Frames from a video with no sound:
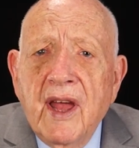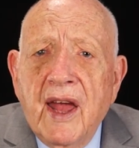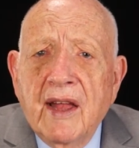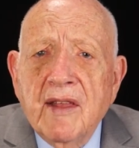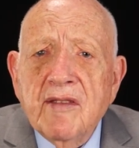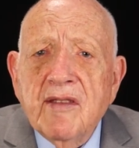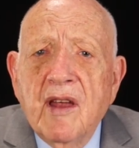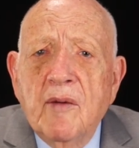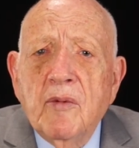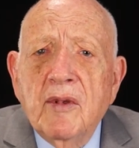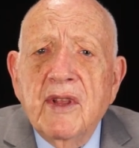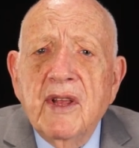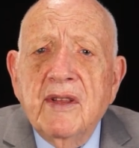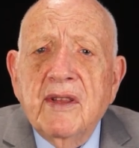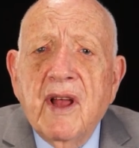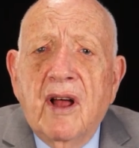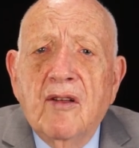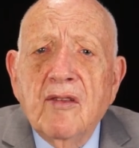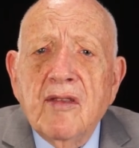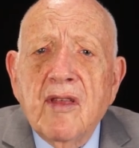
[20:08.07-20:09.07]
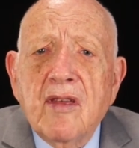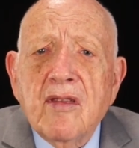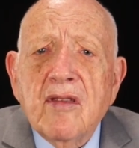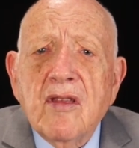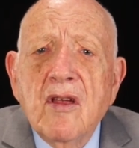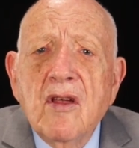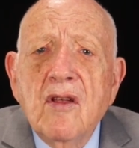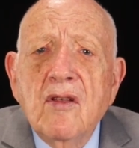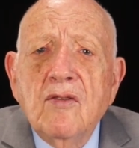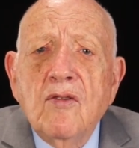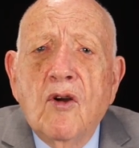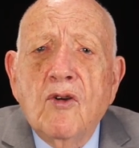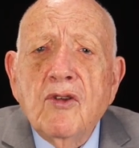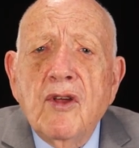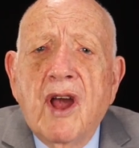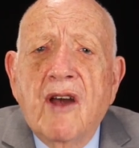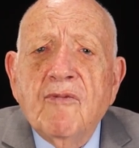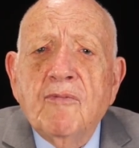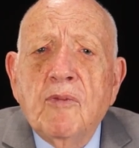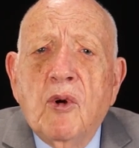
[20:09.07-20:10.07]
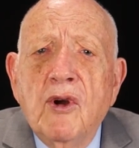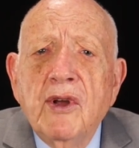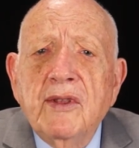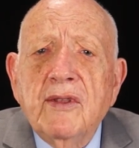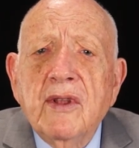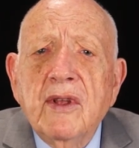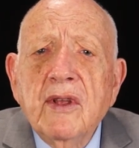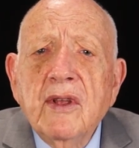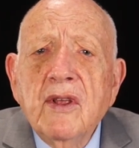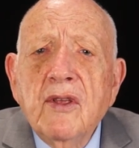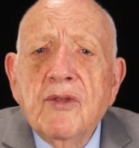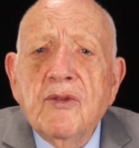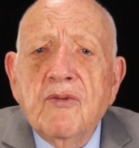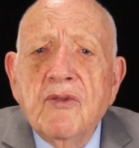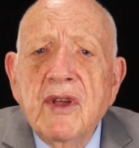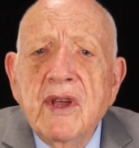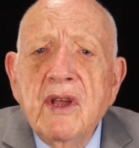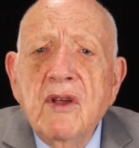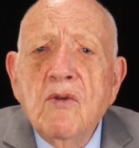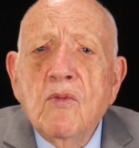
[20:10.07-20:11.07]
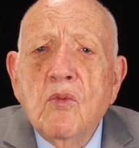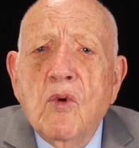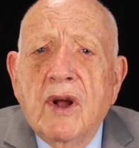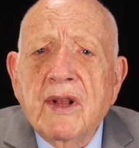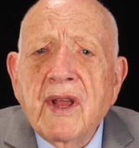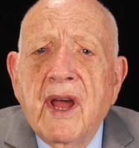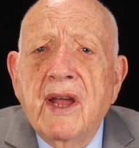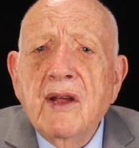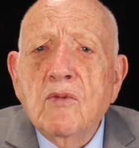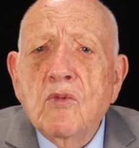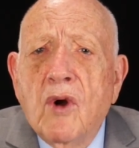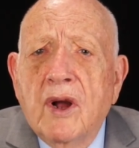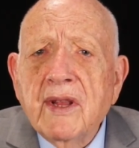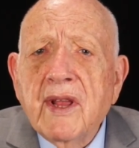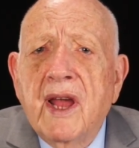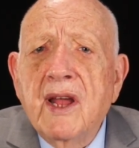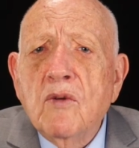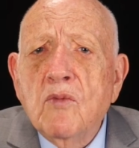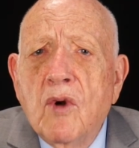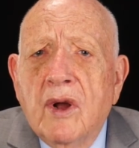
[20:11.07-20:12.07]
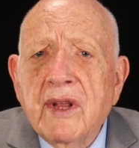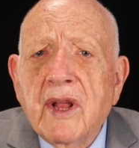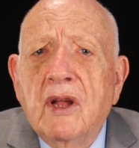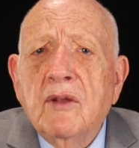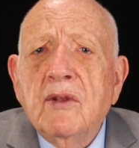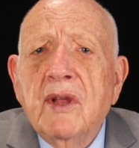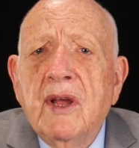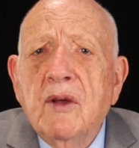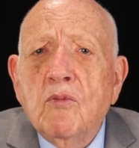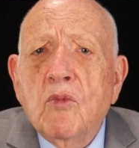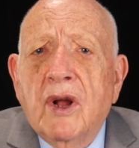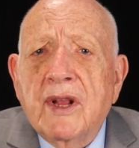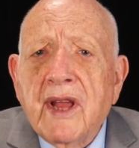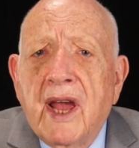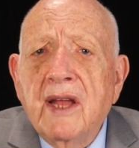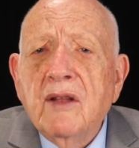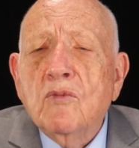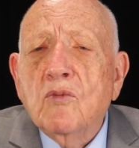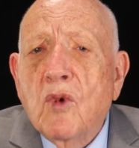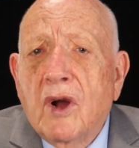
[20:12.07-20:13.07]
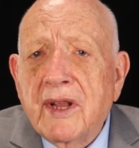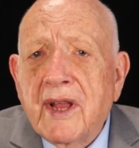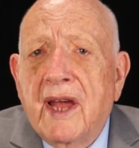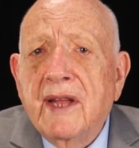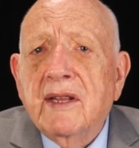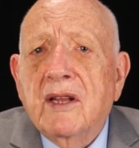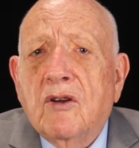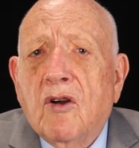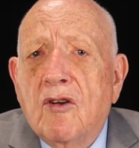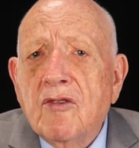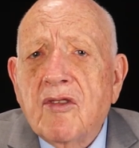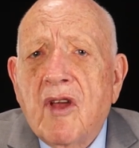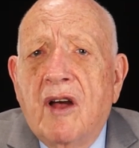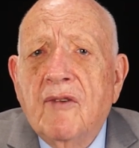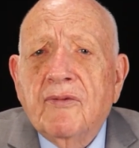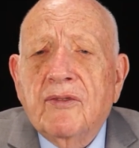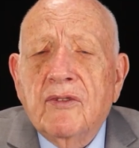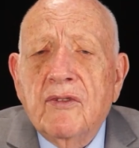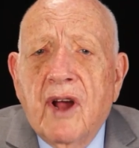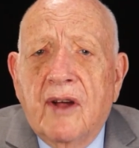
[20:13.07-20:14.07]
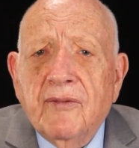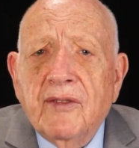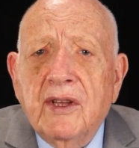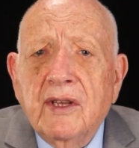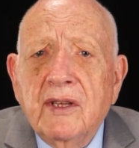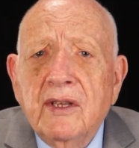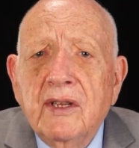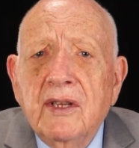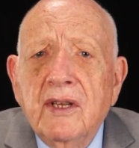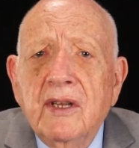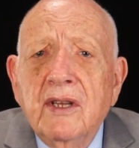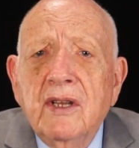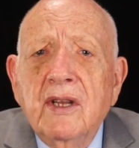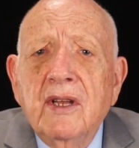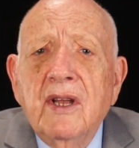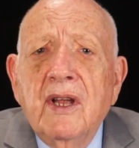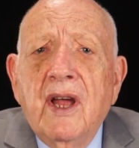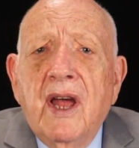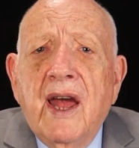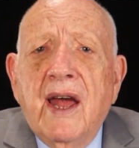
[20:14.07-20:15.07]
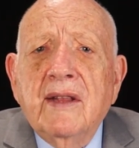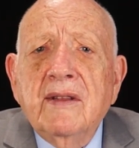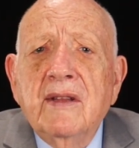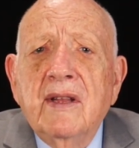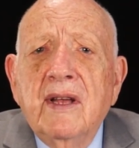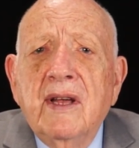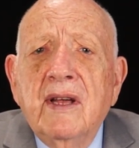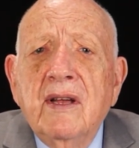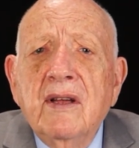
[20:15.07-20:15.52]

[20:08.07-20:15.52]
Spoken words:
and somebody tells us, no, you have 0.318181818, it goes on forever. And